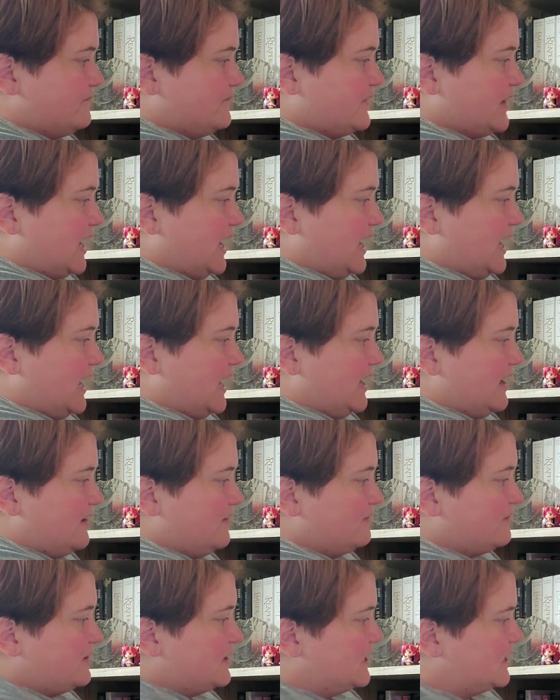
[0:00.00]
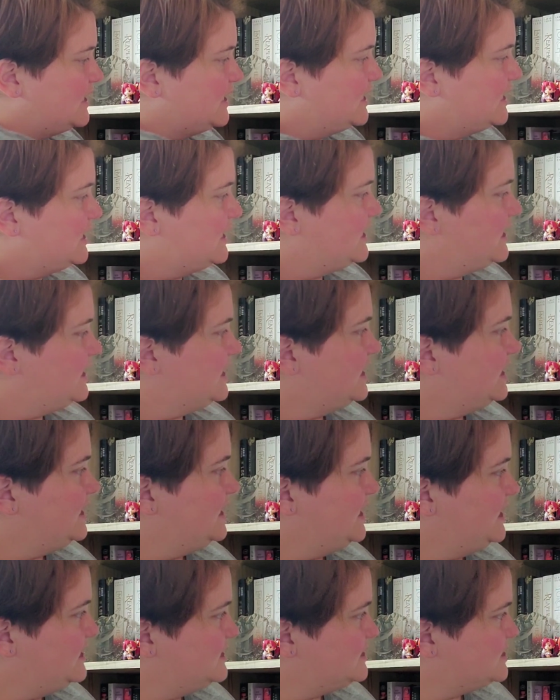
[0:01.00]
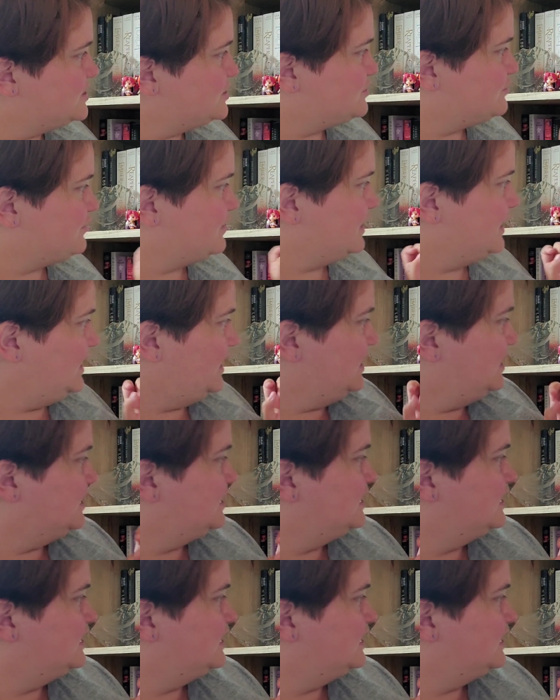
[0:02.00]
5. History.